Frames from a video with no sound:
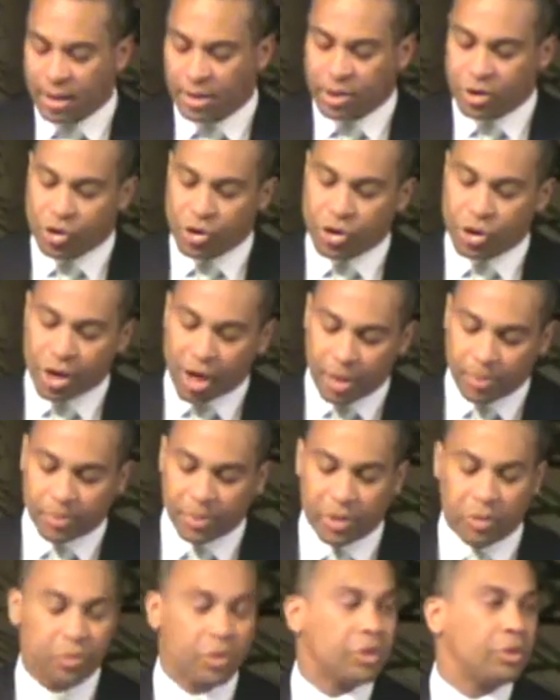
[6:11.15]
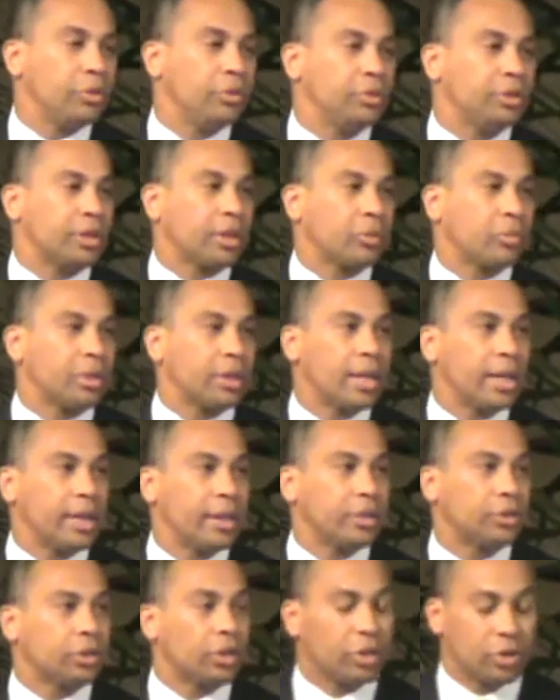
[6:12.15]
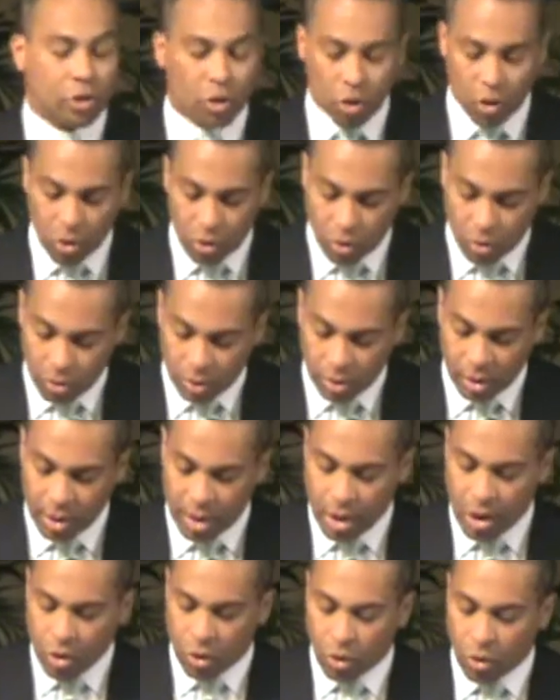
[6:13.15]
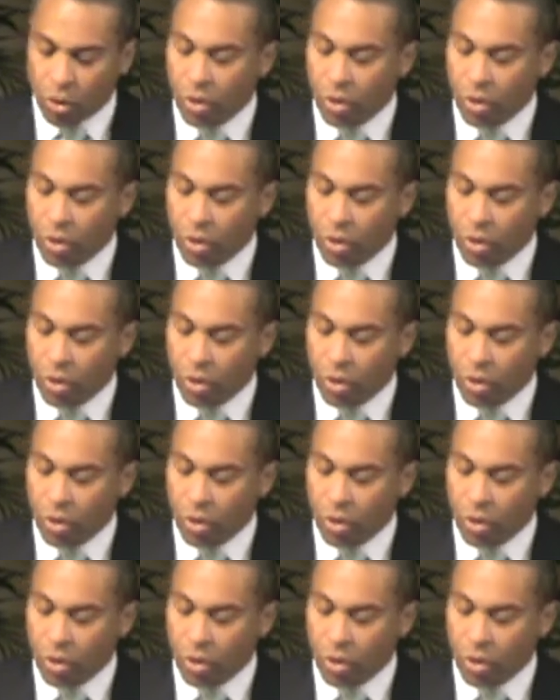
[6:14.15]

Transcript: that sharply reduce our reliance on coal,